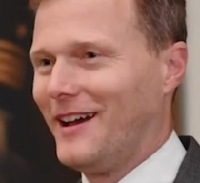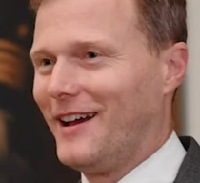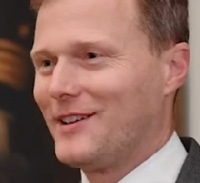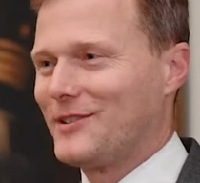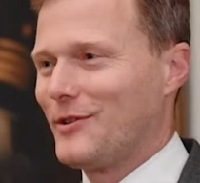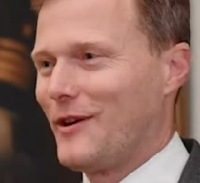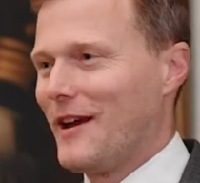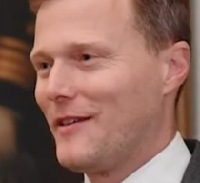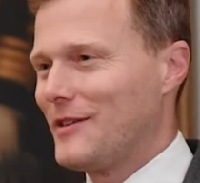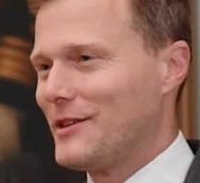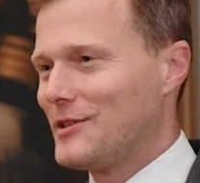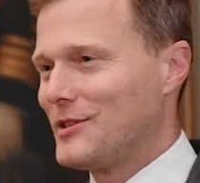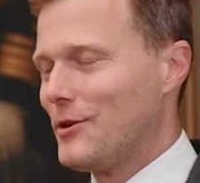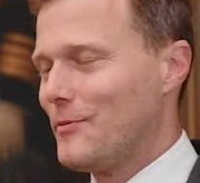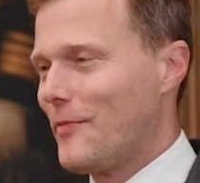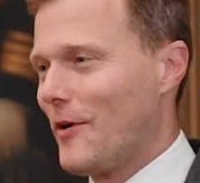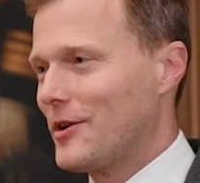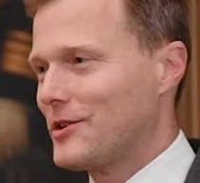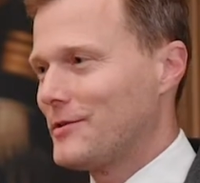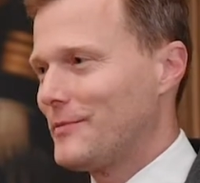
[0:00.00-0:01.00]
So I had these two
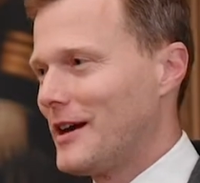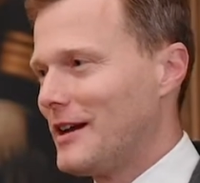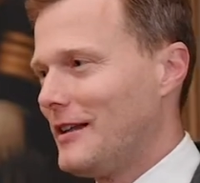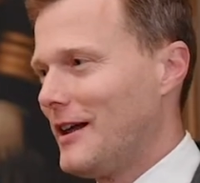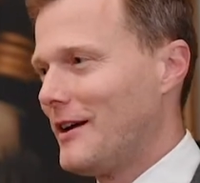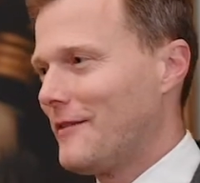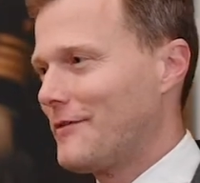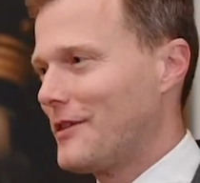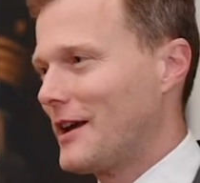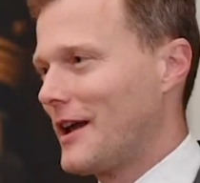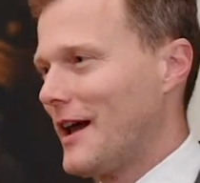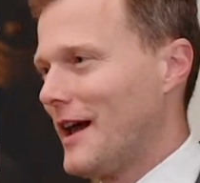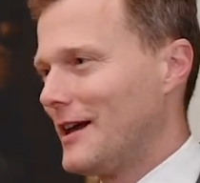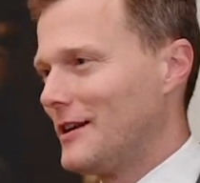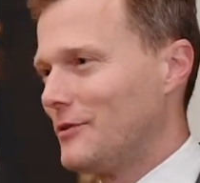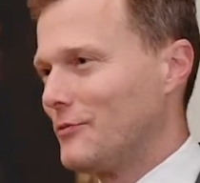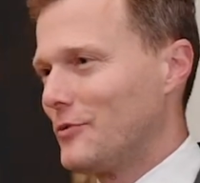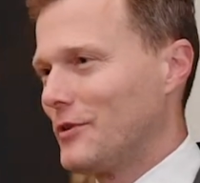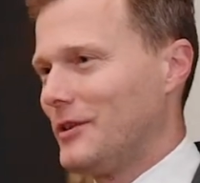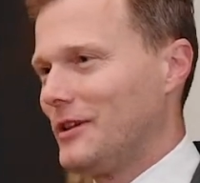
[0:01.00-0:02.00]
parts of my life that I
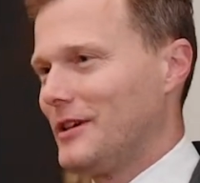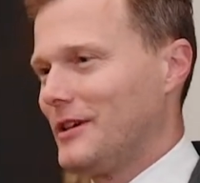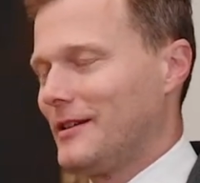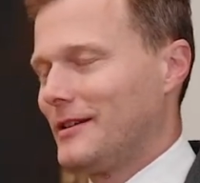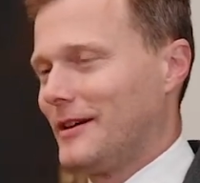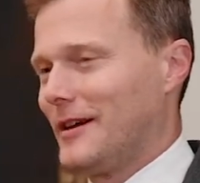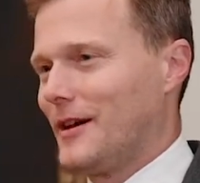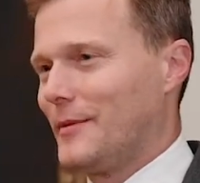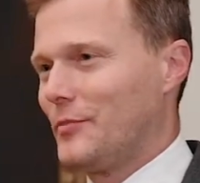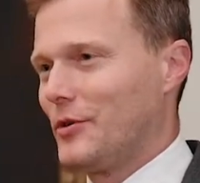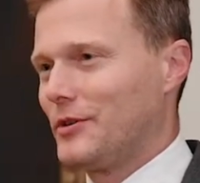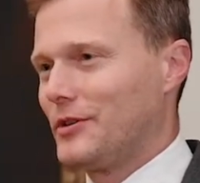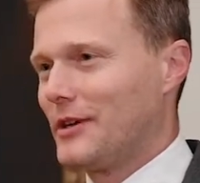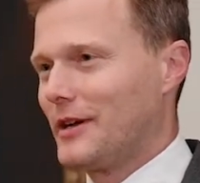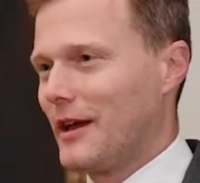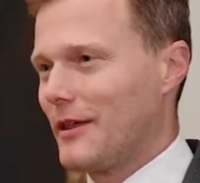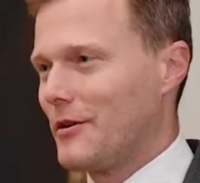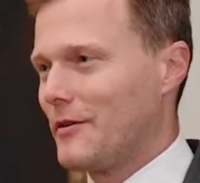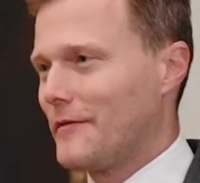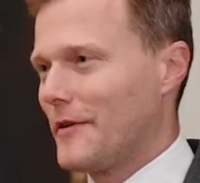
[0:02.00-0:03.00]
hadn't really put
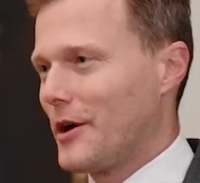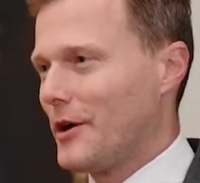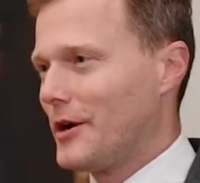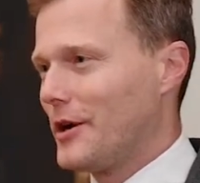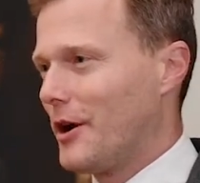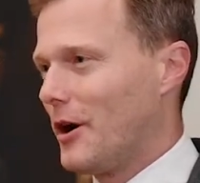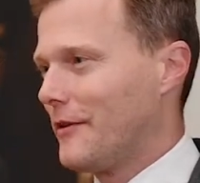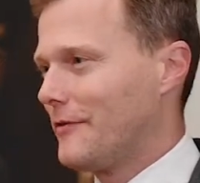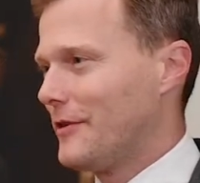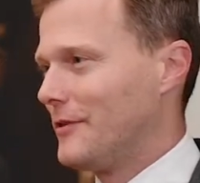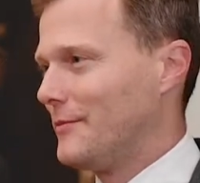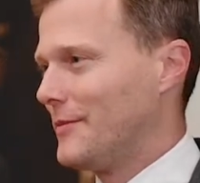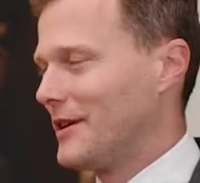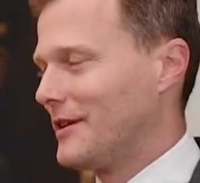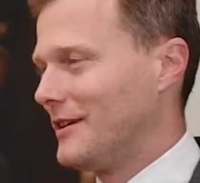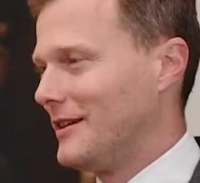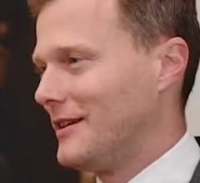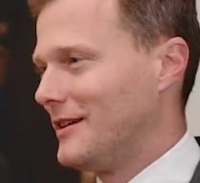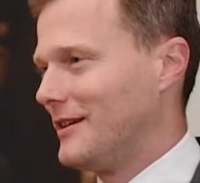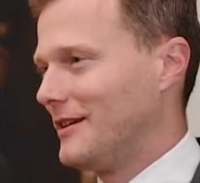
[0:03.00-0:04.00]
together very often,
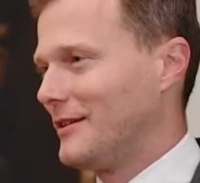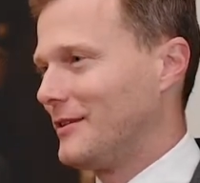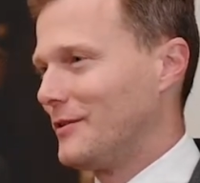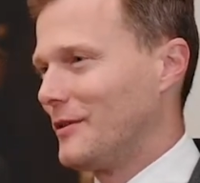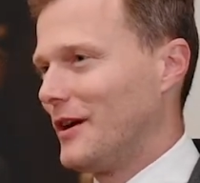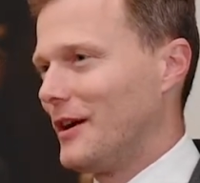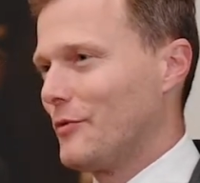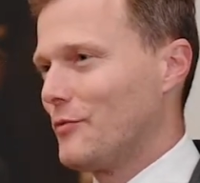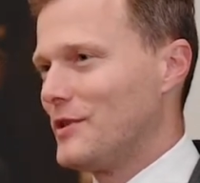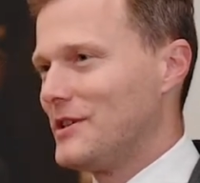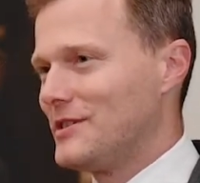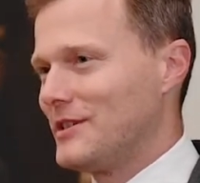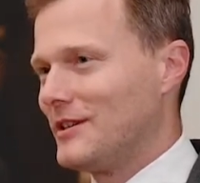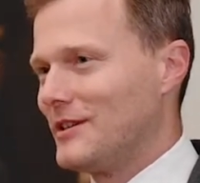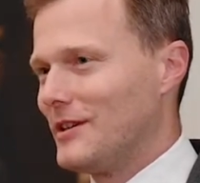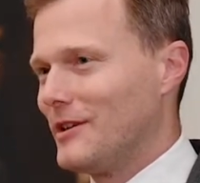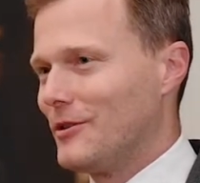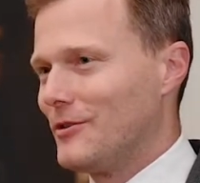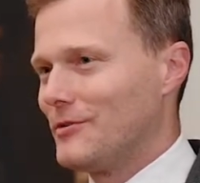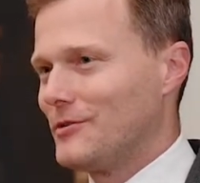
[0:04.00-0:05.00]
but in recent
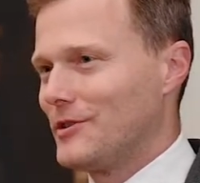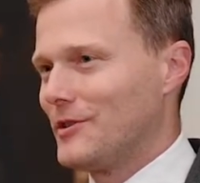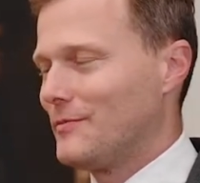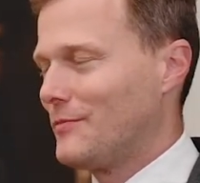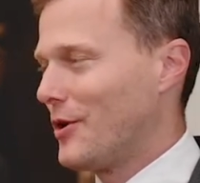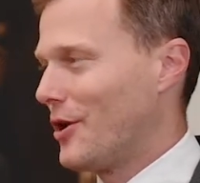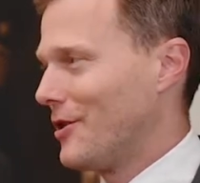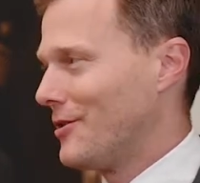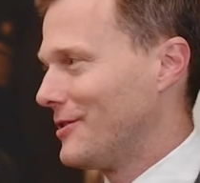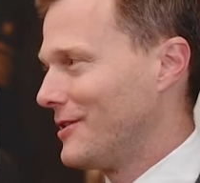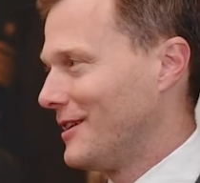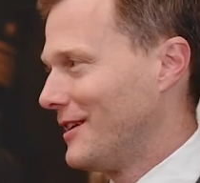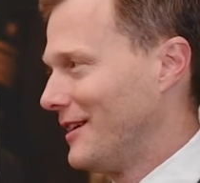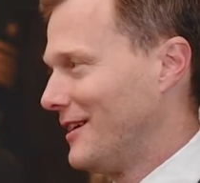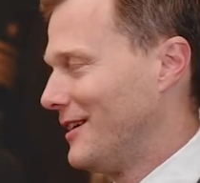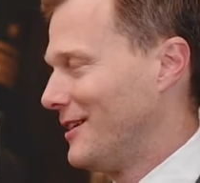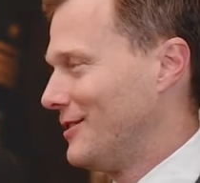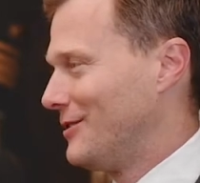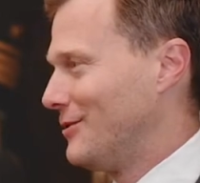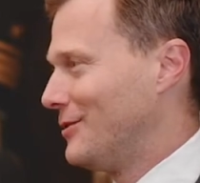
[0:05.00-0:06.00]
years, in part
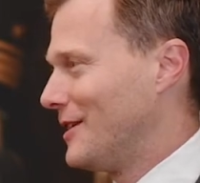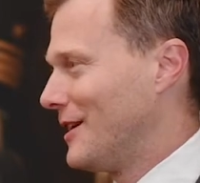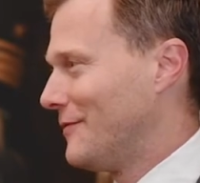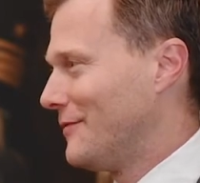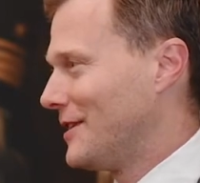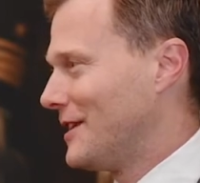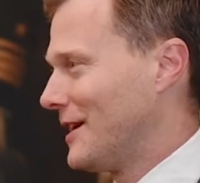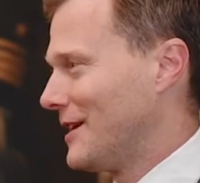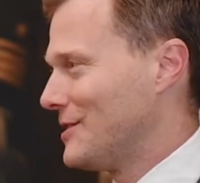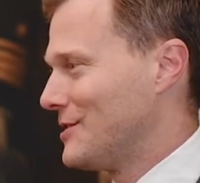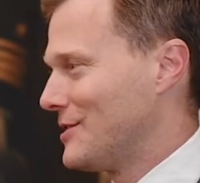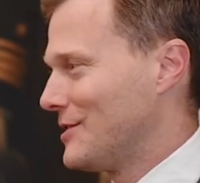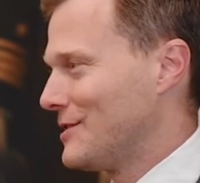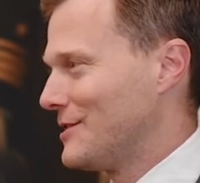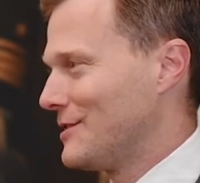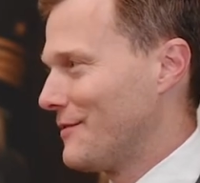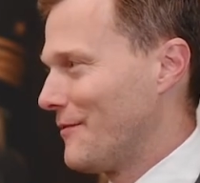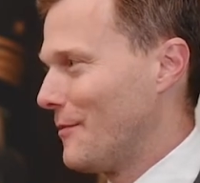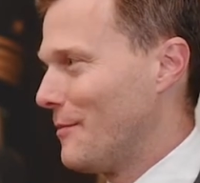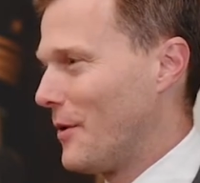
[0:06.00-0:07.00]
due to
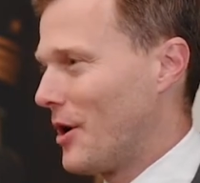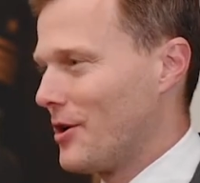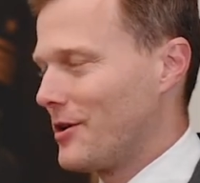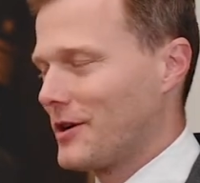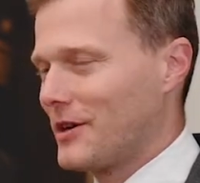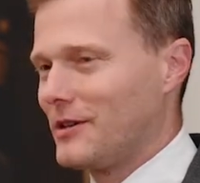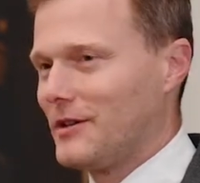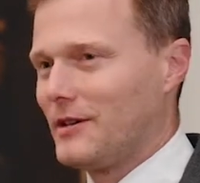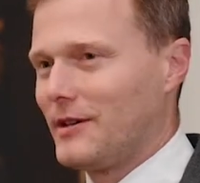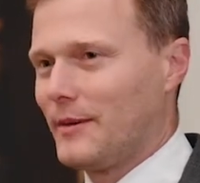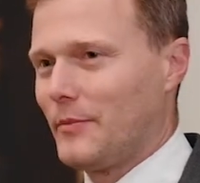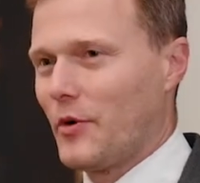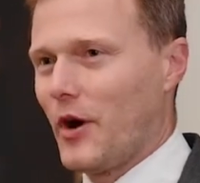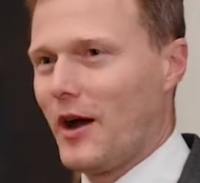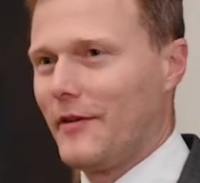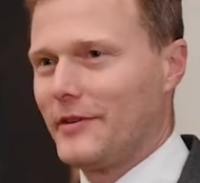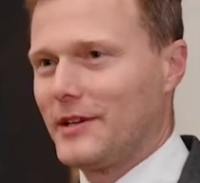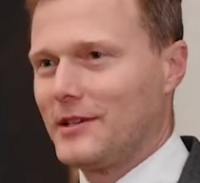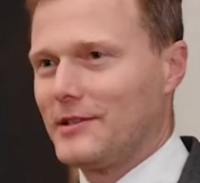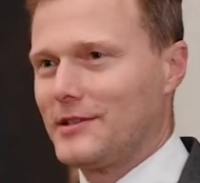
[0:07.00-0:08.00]
invitations from Mark and
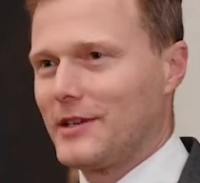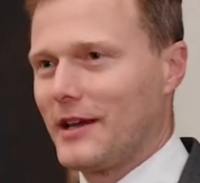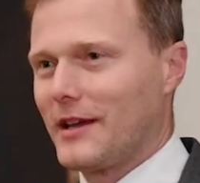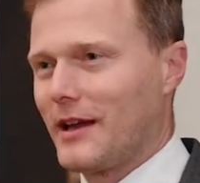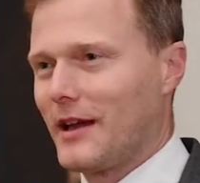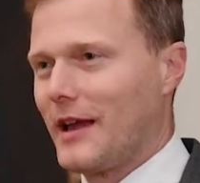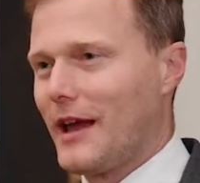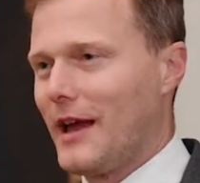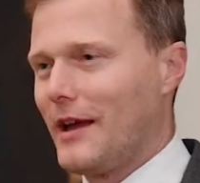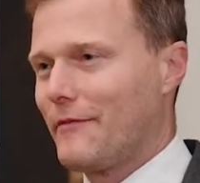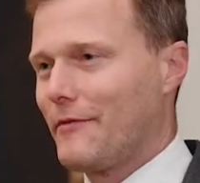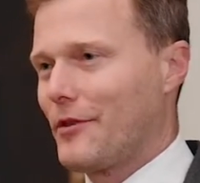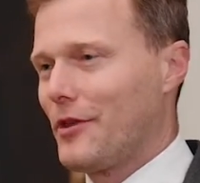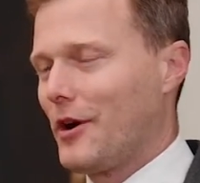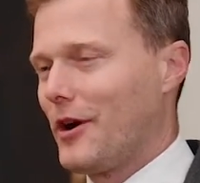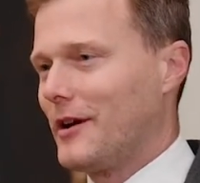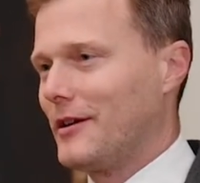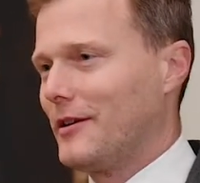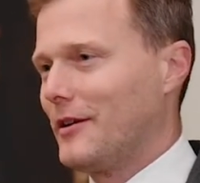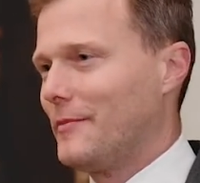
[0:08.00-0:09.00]
Providence, I have
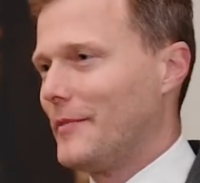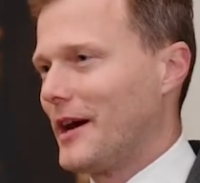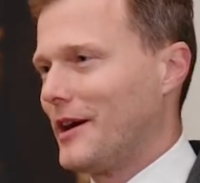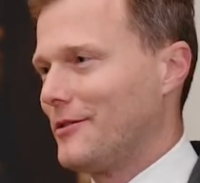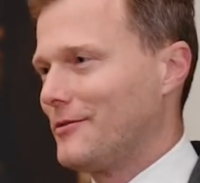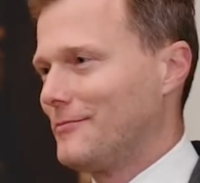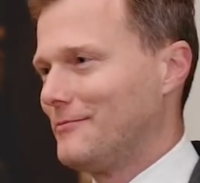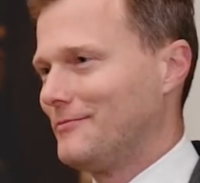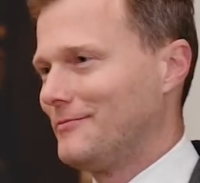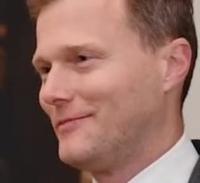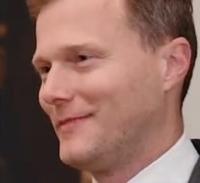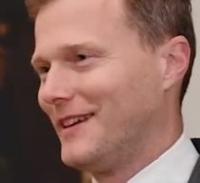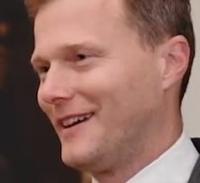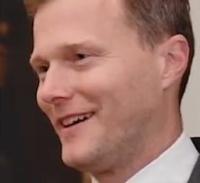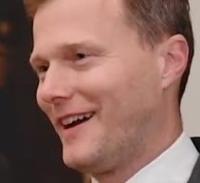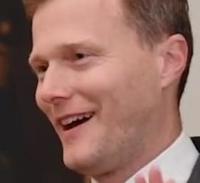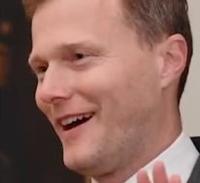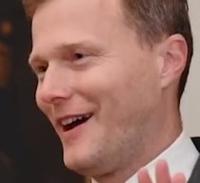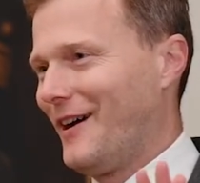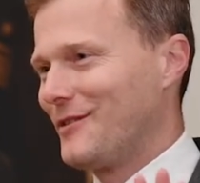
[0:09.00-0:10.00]
thought about
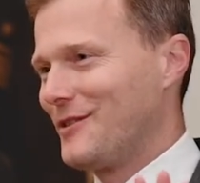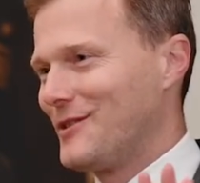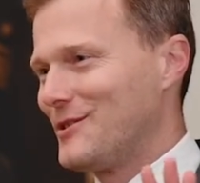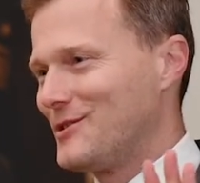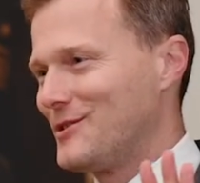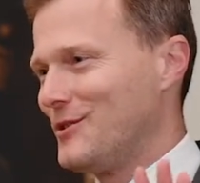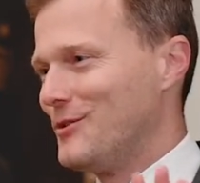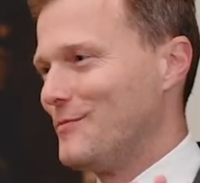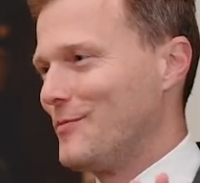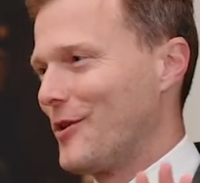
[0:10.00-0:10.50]
how do these two